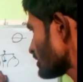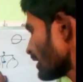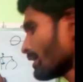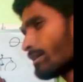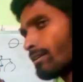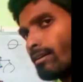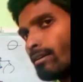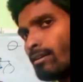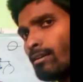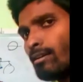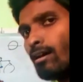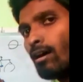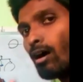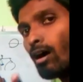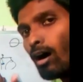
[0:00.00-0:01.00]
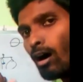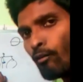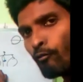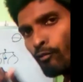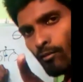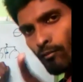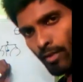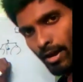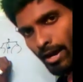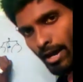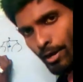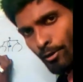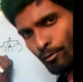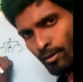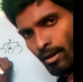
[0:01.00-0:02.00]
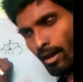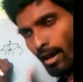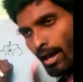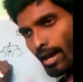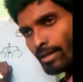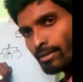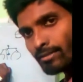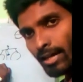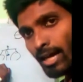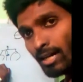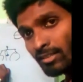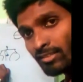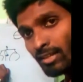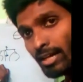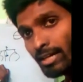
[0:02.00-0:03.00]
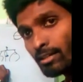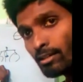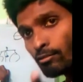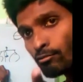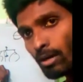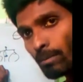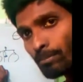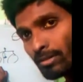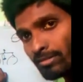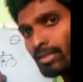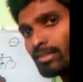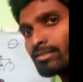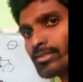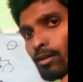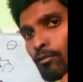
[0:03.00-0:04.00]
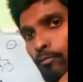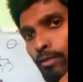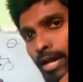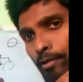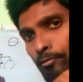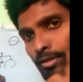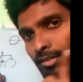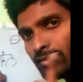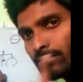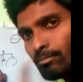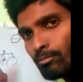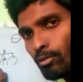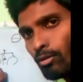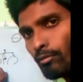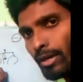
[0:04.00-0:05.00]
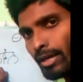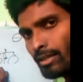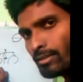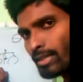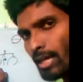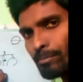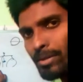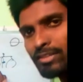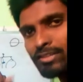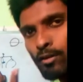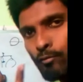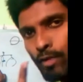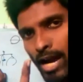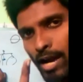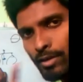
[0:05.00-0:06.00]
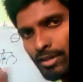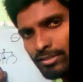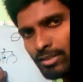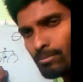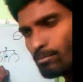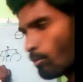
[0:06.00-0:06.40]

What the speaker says: cycle of a wave, and that cycle represents the wave is moving. That means a wave is in